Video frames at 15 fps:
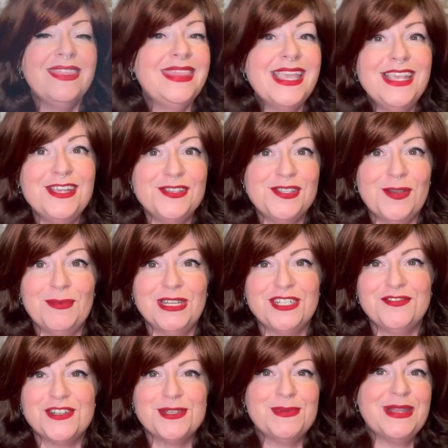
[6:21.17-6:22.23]
Thank you so much
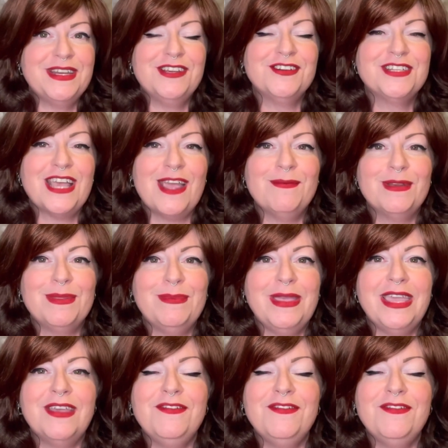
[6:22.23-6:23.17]
for spending your time with me.